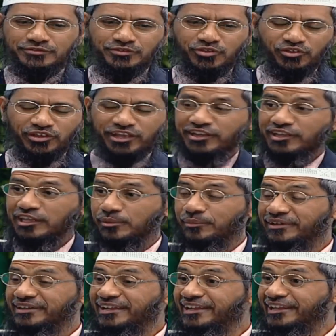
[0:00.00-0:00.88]
So you can
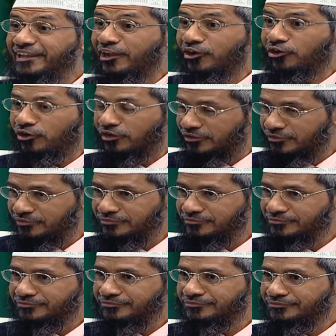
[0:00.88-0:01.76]
keep a daily record
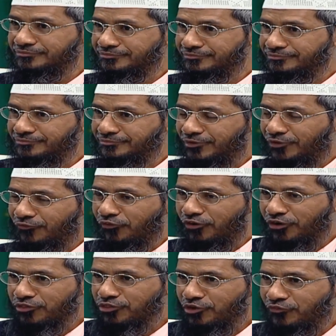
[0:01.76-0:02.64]
of
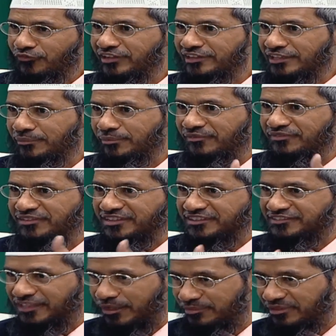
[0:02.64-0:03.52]
what is your wealth above the
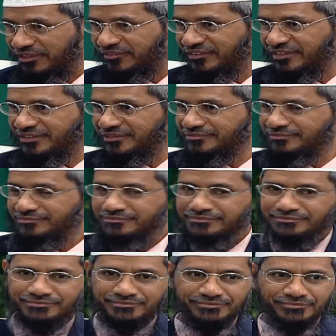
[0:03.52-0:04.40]
nisab level.
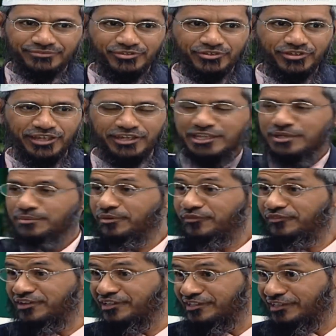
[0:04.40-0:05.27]
You can keep a
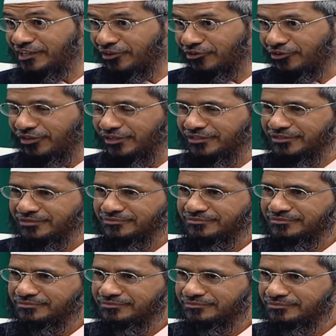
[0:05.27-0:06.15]
weekly record
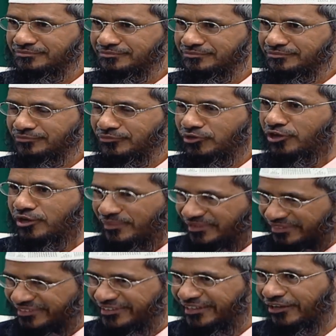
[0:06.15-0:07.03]
or a
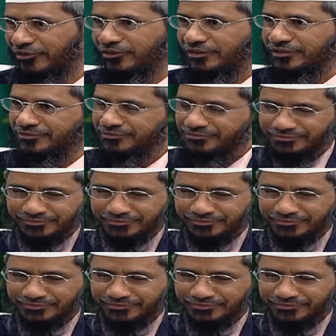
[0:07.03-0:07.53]
monthly record.